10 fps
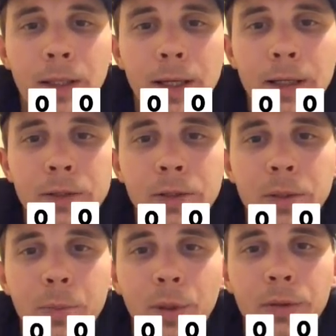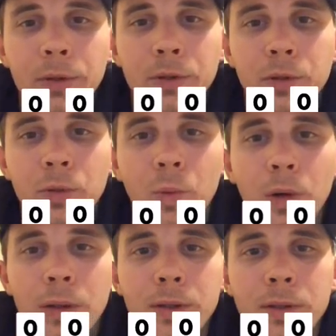that actually put the 2
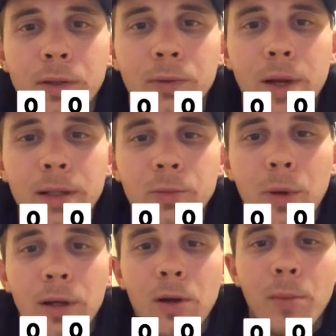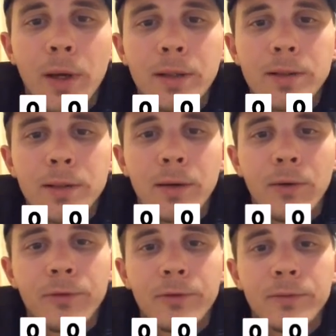1s in the right spot all by
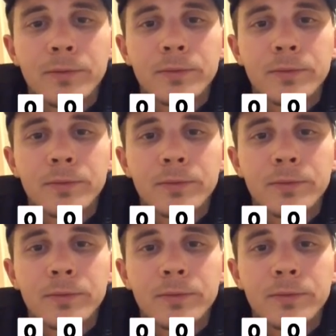itself.